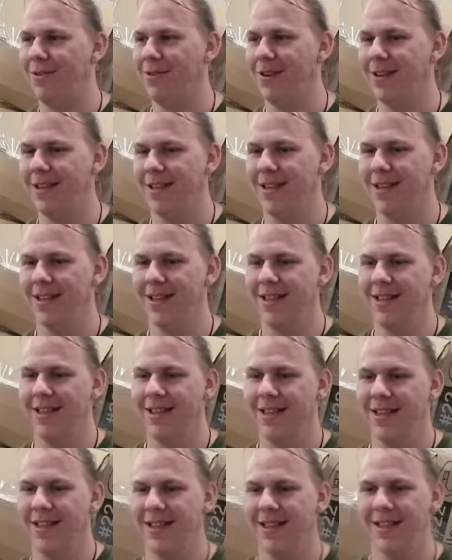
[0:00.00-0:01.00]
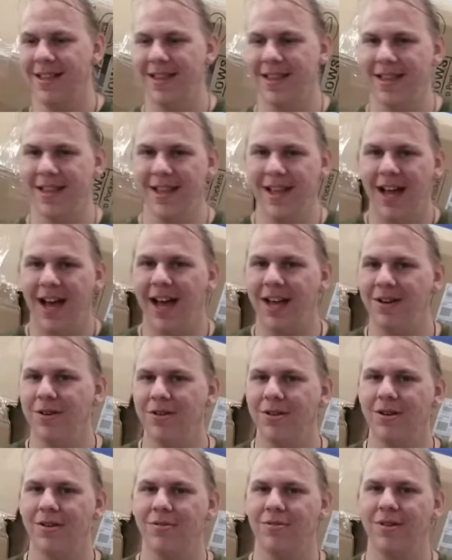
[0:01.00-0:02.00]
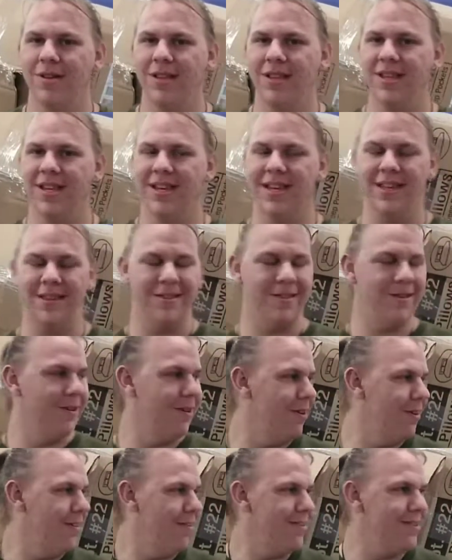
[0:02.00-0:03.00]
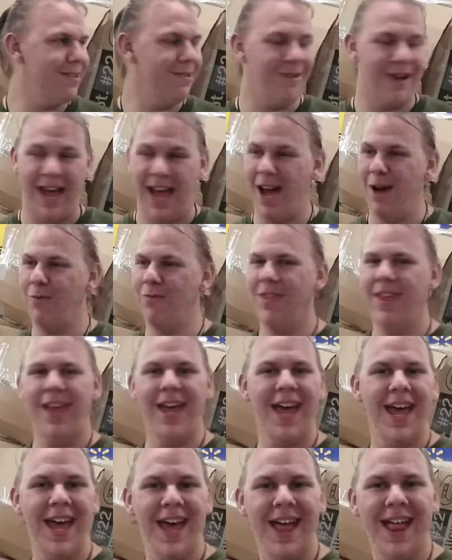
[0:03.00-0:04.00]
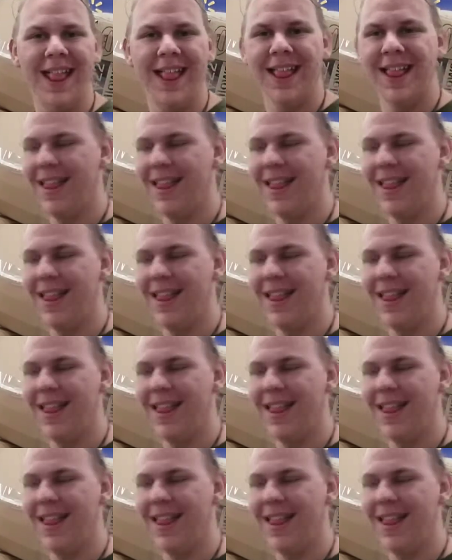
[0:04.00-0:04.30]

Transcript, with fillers: I don't know really. I don't know really either. So how the hell?